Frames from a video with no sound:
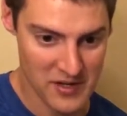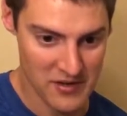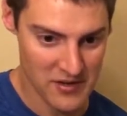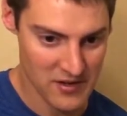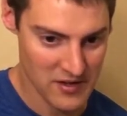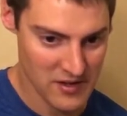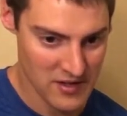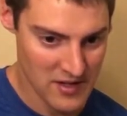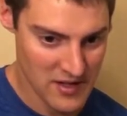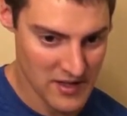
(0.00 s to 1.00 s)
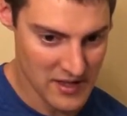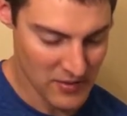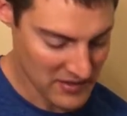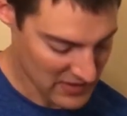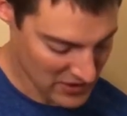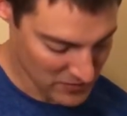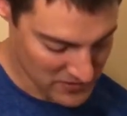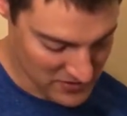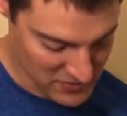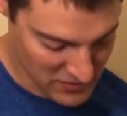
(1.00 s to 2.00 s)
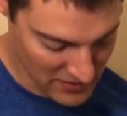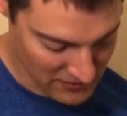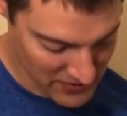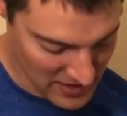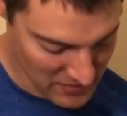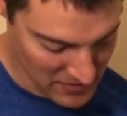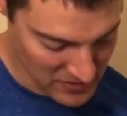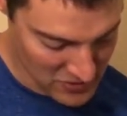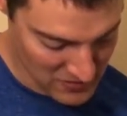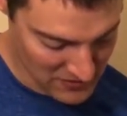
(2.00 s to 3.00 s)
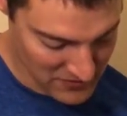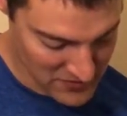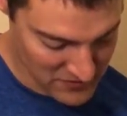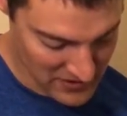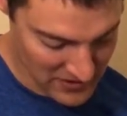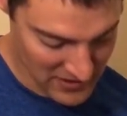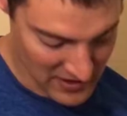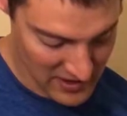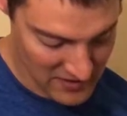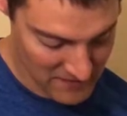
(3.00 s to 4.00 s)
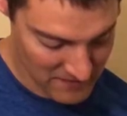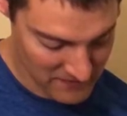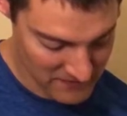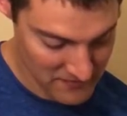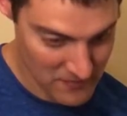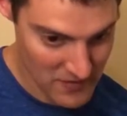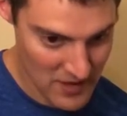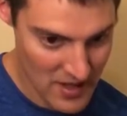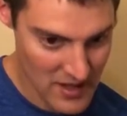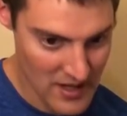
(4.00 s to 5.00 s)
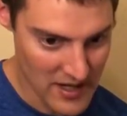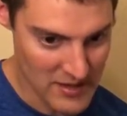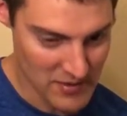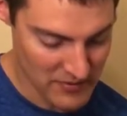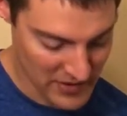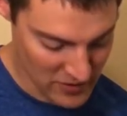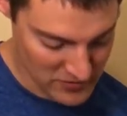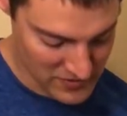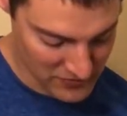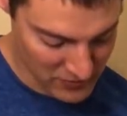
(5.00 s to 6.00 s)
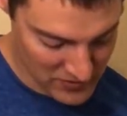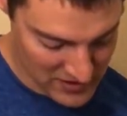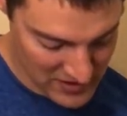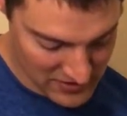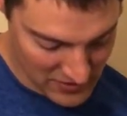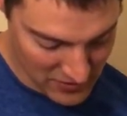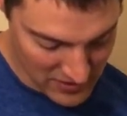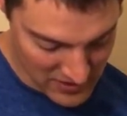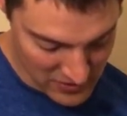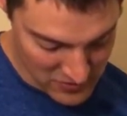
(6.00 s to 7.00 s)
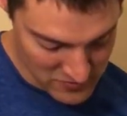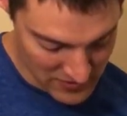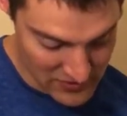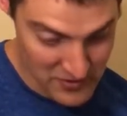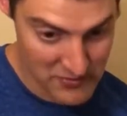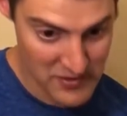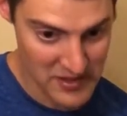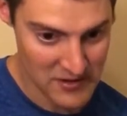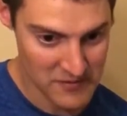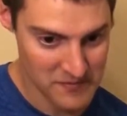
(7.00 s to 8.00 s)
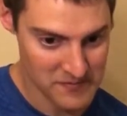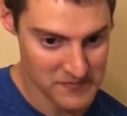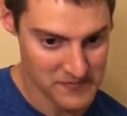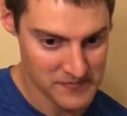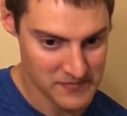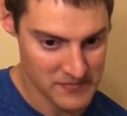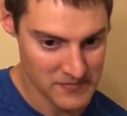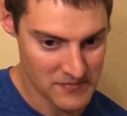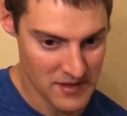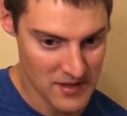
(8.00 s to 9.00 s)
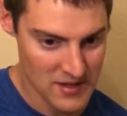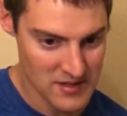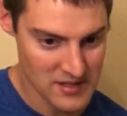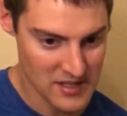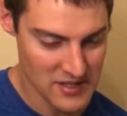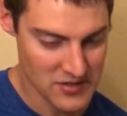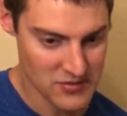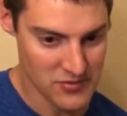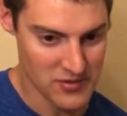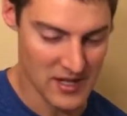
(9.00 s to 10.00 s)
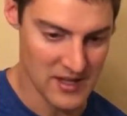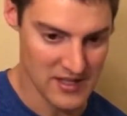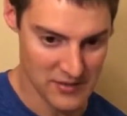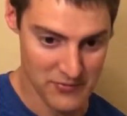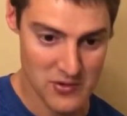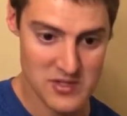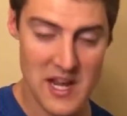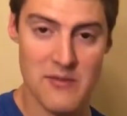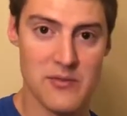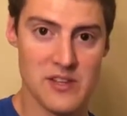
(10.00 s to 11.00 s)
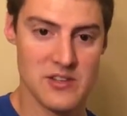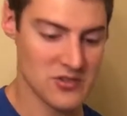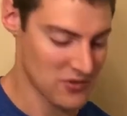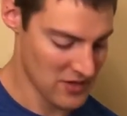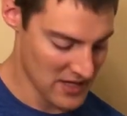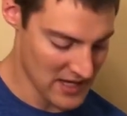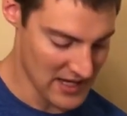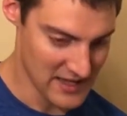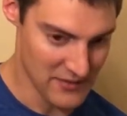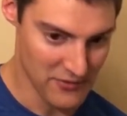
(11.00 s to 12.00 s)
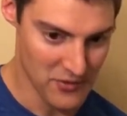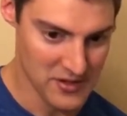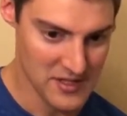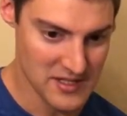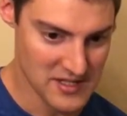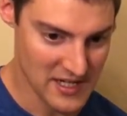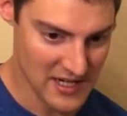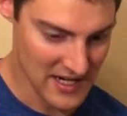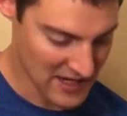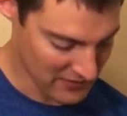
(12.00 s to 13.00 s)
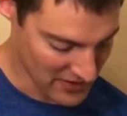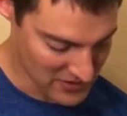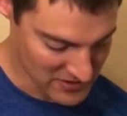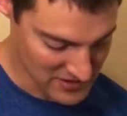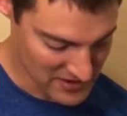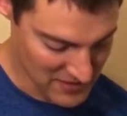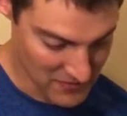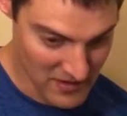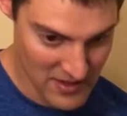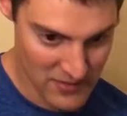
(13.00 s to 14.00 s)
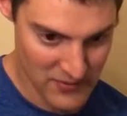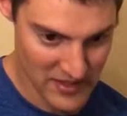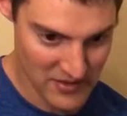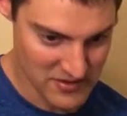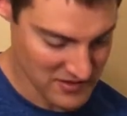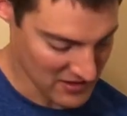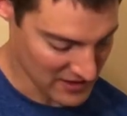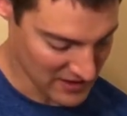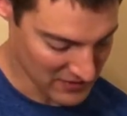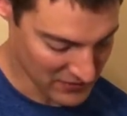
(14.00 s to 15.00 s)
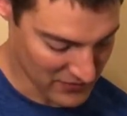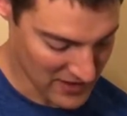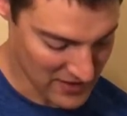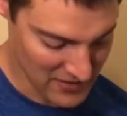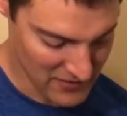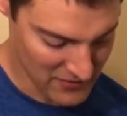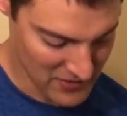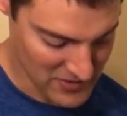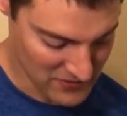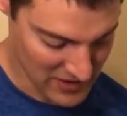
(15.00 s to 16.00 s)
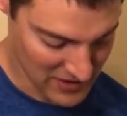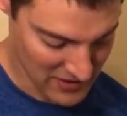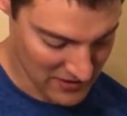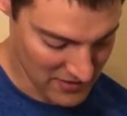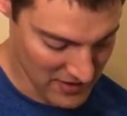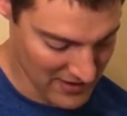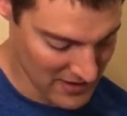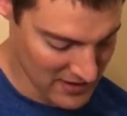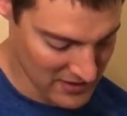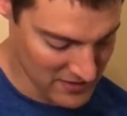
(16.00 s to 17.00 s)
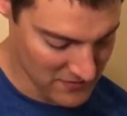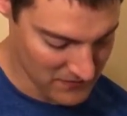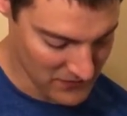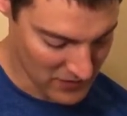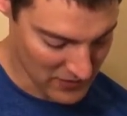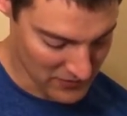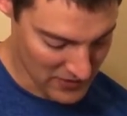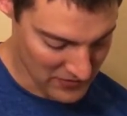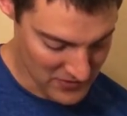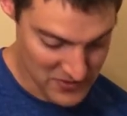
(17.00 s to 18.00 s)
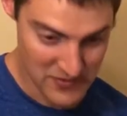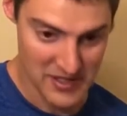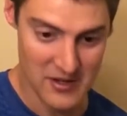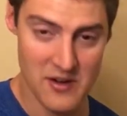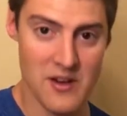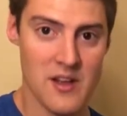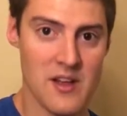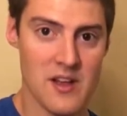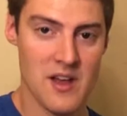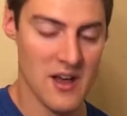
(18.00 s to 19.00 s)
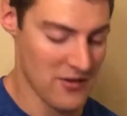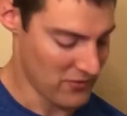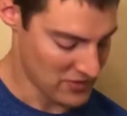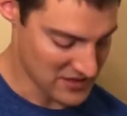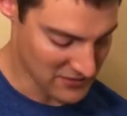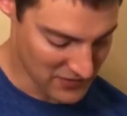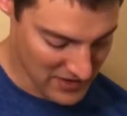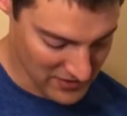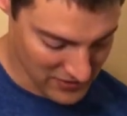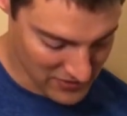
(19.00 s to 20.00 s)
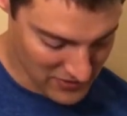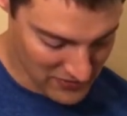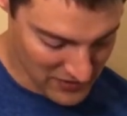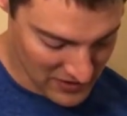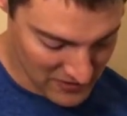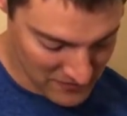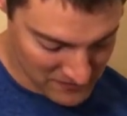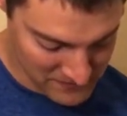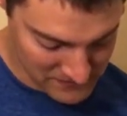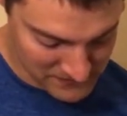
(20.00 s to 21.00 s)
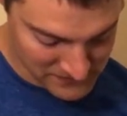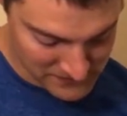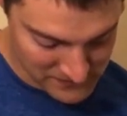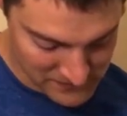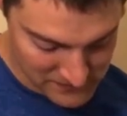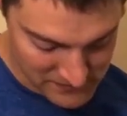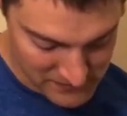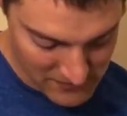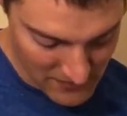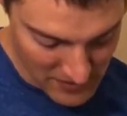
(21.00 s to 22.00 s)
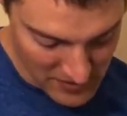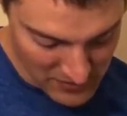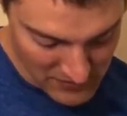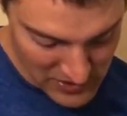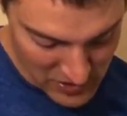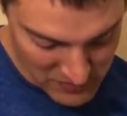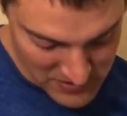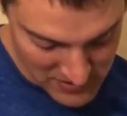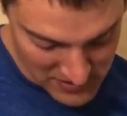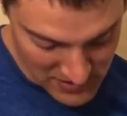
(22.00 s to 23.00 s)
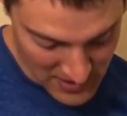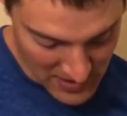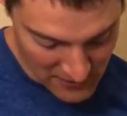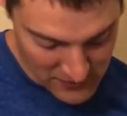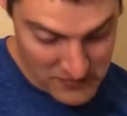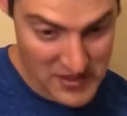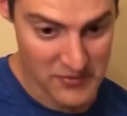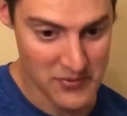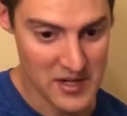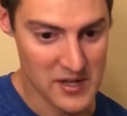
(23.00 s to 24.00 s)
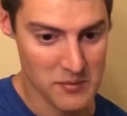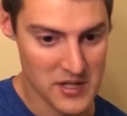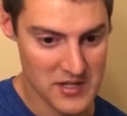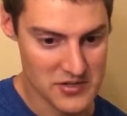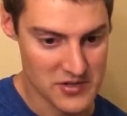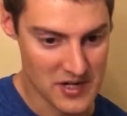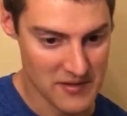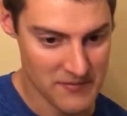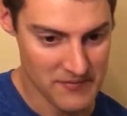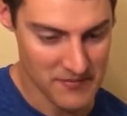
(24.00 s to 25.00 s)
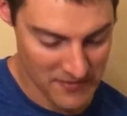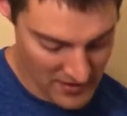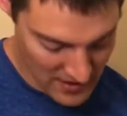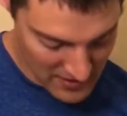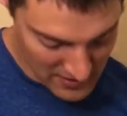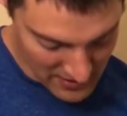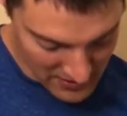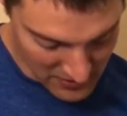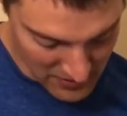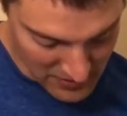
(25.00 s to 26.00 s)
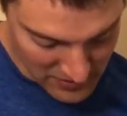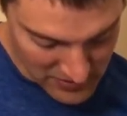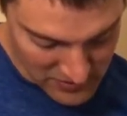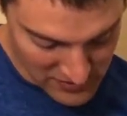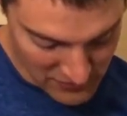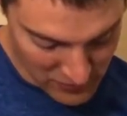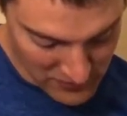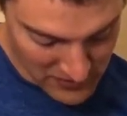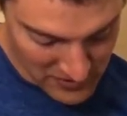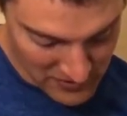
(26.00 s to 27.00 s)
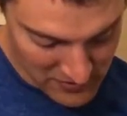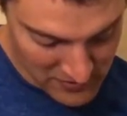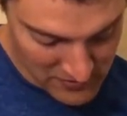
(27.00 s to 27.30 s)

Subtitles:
Then whenever I go up to the 12th, I'm going to use my first finger again. And then whenever I go up to the 14th, I'll go ahead and use my third finger. So that gets you through kind of like the first half of the intro. And then for the second half, I use the same fingers: 11th fret, first finger; 12th fret, first finger; 14th fret, the third finger. Then whenever you go up to the 15th fret of the B string, I go ahead and use the 4th finger.